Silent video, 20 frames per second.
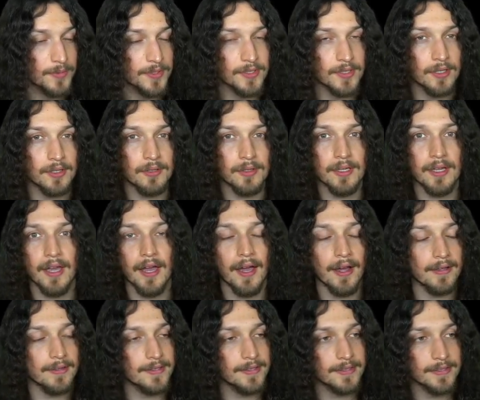So
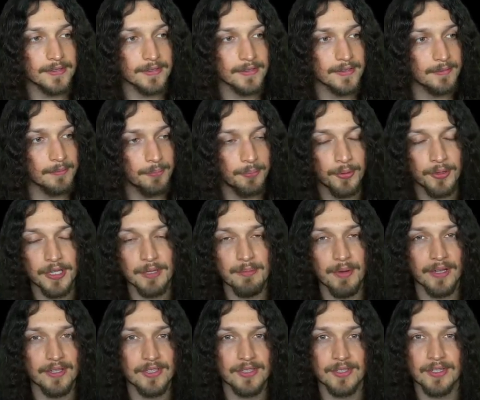yeah, it's pretty
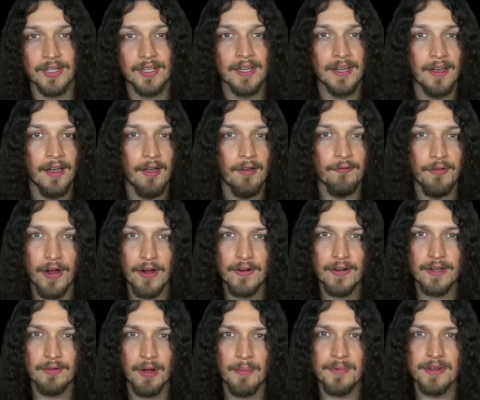much
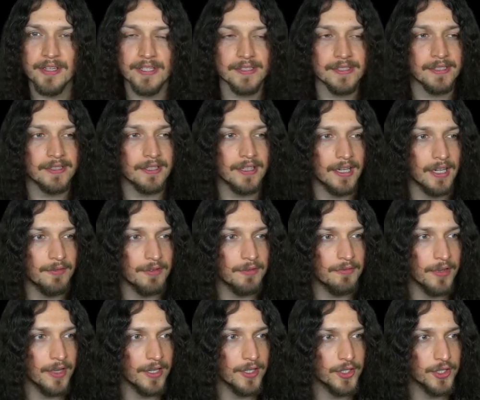very reminiscent of
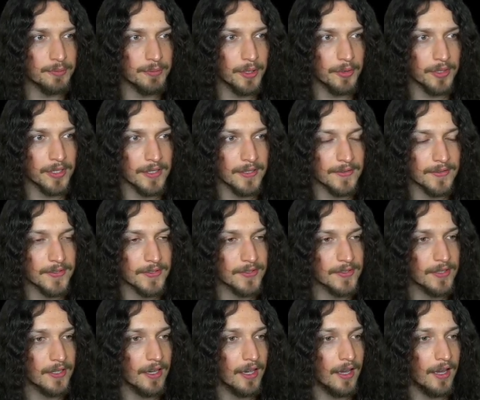invasion mode
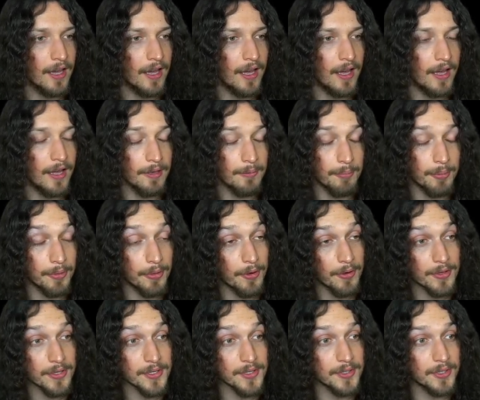hints. But
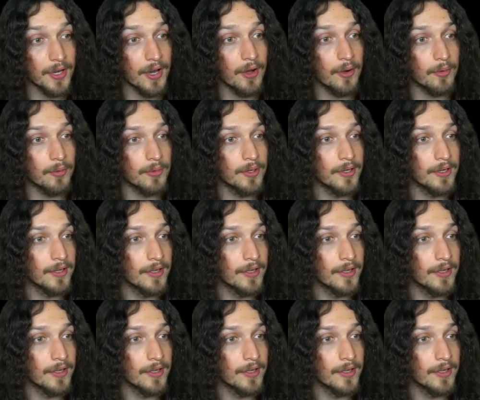there you go.